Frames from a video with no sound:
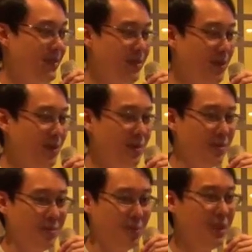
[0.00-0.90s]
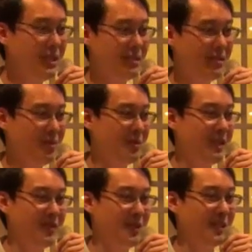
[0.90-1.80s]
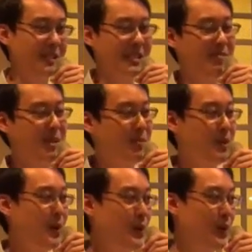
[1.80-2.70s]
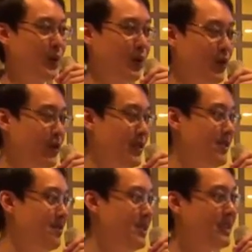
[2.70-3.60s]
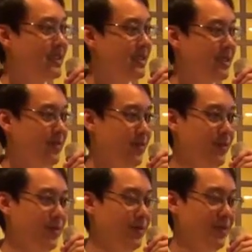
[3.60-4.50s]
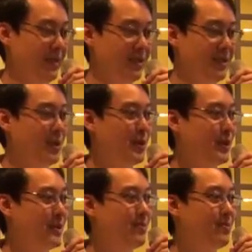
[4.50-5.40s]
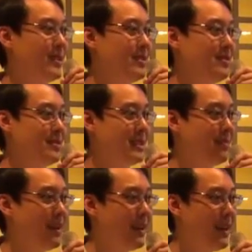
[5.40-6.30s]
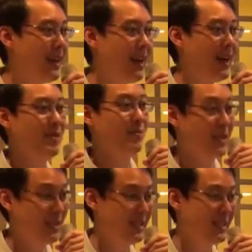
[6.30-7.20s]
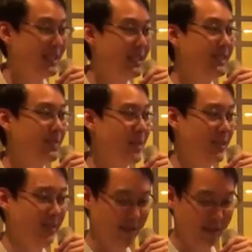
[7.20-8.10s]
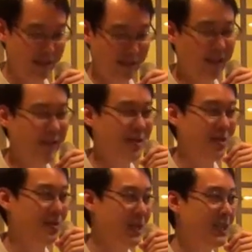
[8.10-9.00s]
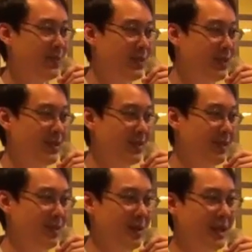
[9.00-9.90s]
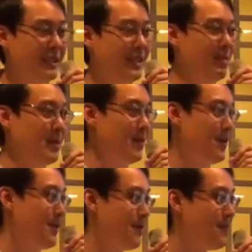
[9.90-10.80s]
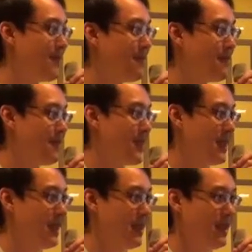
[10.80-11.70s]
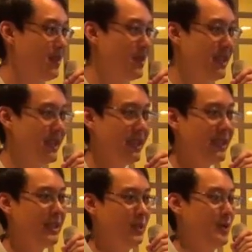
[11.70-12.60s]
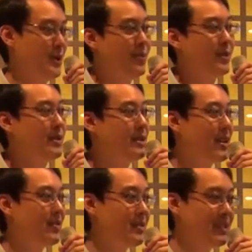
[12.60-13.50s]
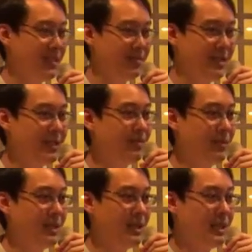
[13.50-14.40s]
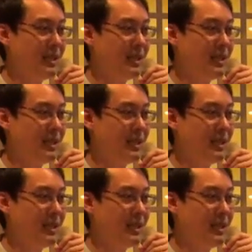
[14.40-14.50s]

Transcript: or your wheat after you harvest, you can keep them in your greenery and you can store them and use them after much later. But livestock, animal stock, you can't keep them for long. They will decay, they will spoil after some time.